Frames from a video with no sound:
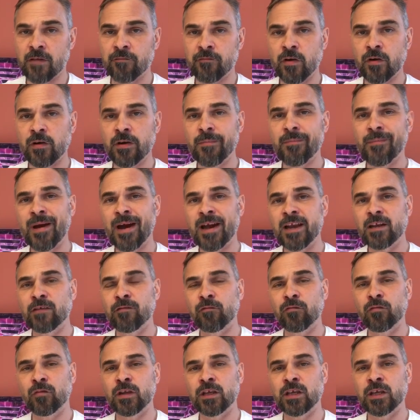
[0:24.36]
very
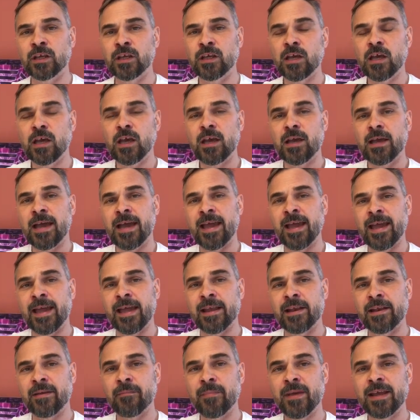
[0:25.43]
mindfully,
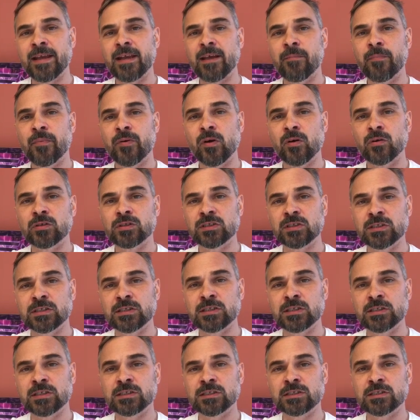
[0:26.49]
and the main approach
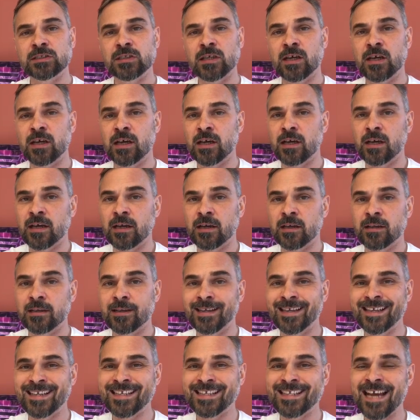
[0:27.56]
is
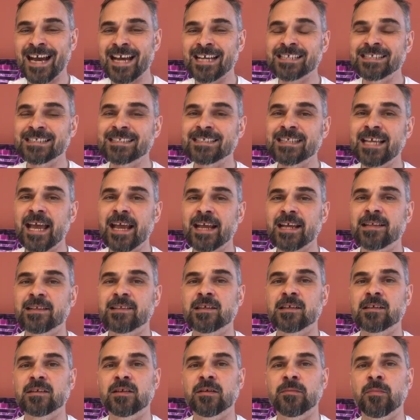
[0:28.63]

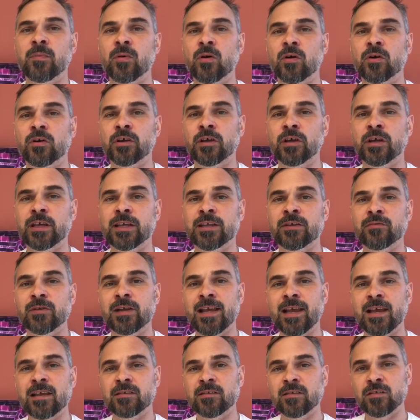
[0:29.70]
dissecting the body in
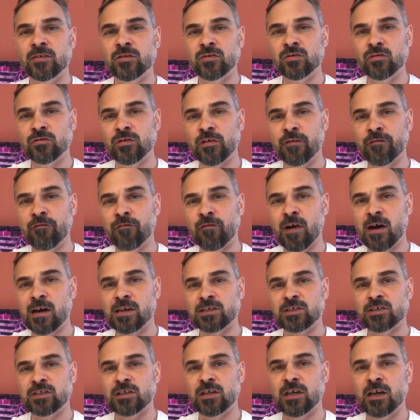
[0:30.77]
relating to the
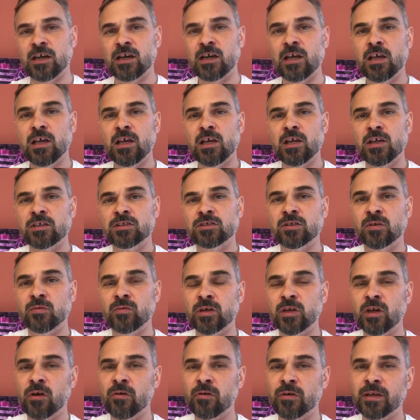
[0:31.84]
fascia. So we're
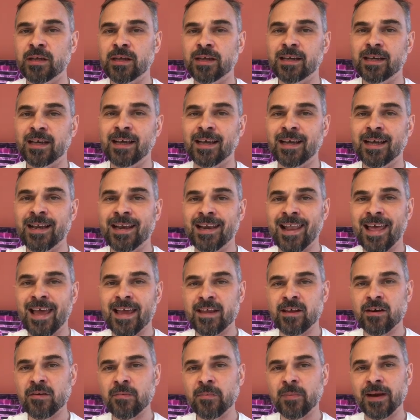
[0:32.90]
going
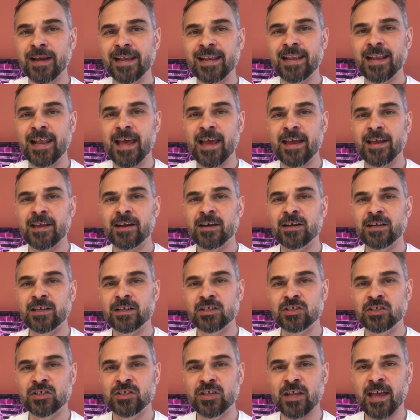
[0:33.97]
layer by layer
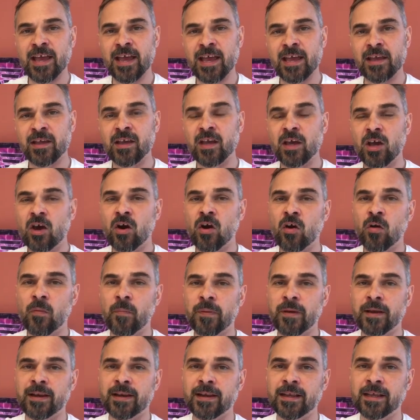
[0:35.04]
each day,
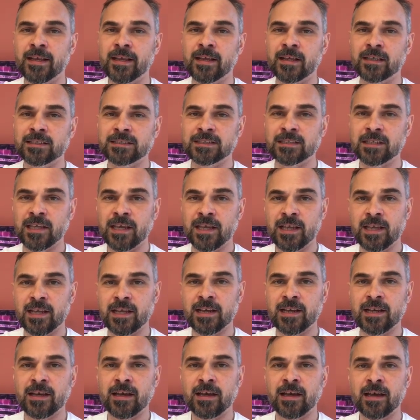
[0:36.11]
opening
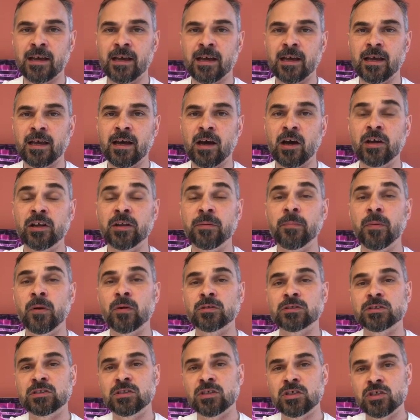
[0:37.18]
skin,
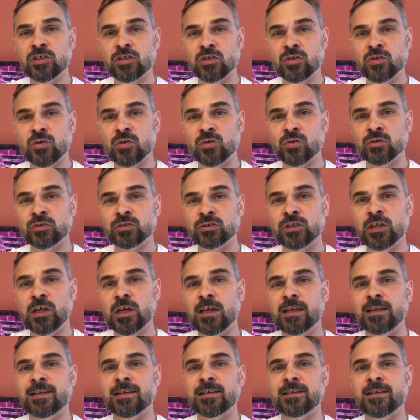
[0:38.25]
adipose tissues,
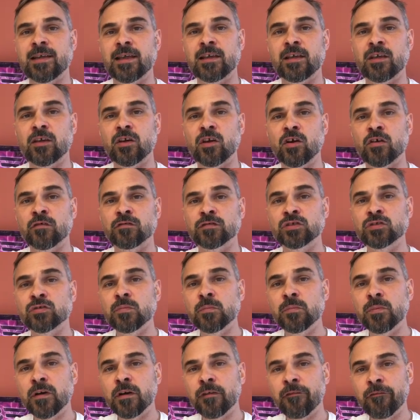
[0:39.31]
then taking off
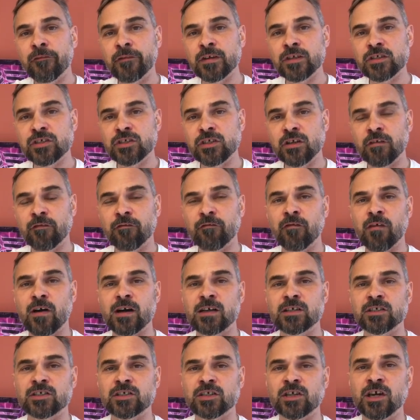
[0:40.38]
superficial
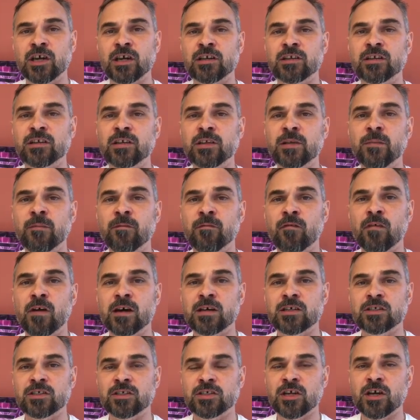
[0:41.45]
fascia, deep
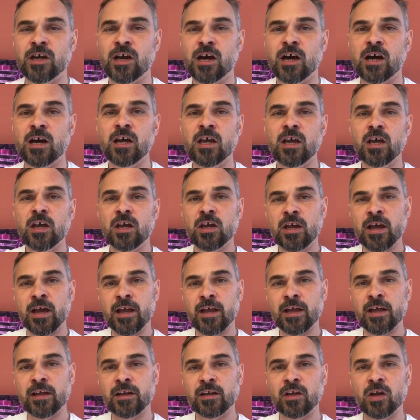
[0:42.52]
fascia,
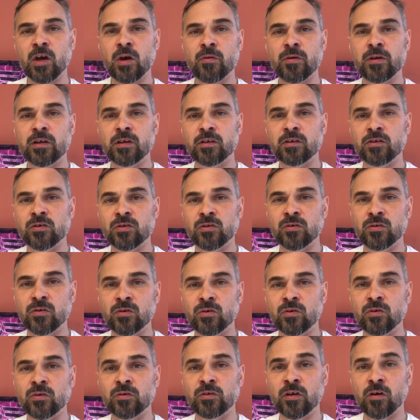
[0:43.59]
and going
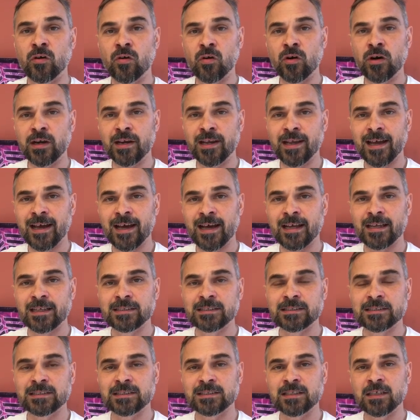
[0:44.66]
to the
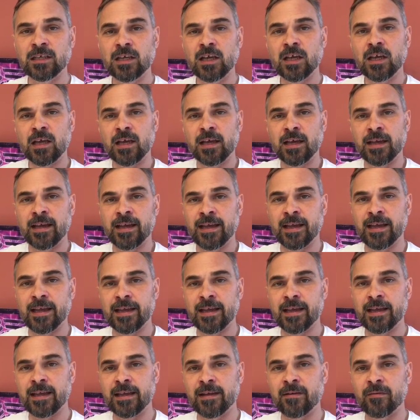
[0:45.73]
organs,
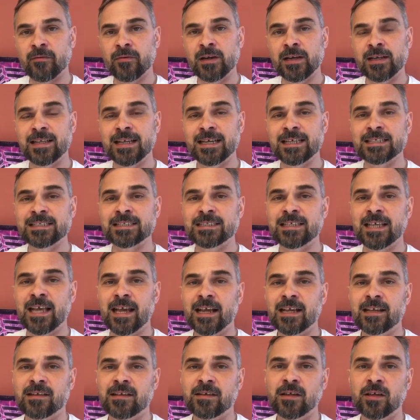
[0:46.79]
really
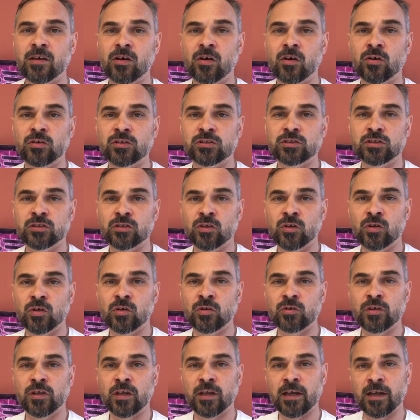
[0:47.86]
dissecting
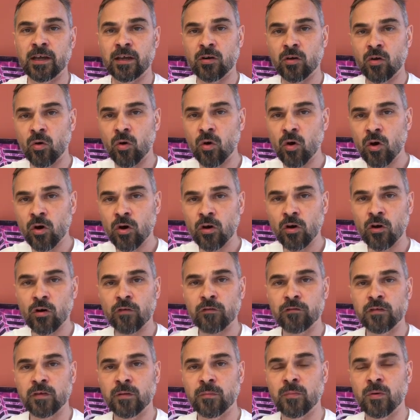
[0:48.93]
also the core
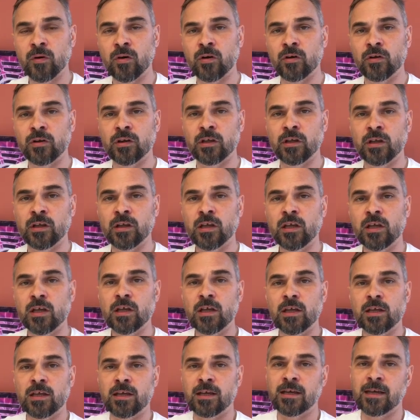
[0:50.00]
of the body,
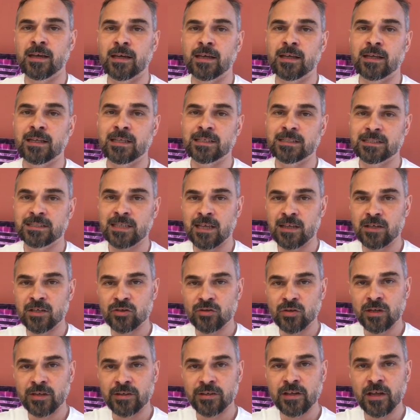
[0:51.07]
the
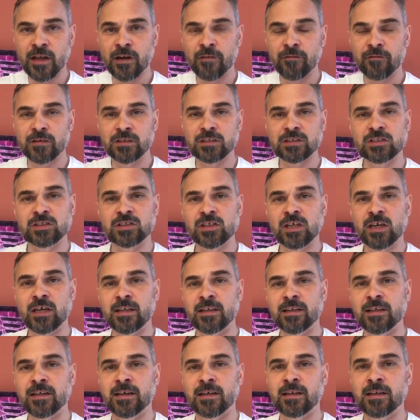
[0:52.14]
central nervous
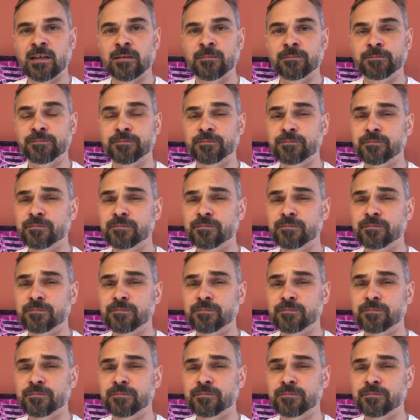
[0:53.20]
channel,